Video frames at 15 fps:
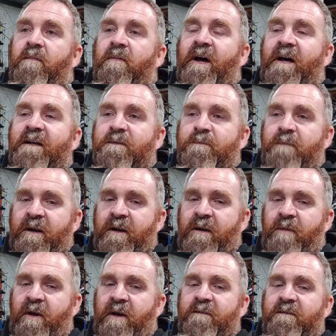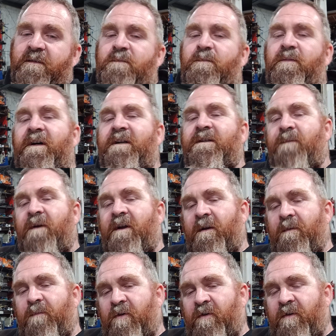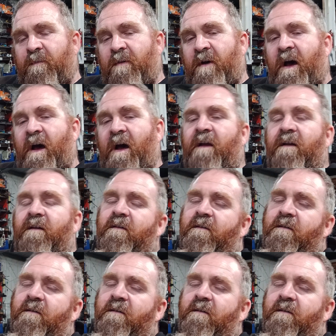plus money to balance, plus money to pull it apart.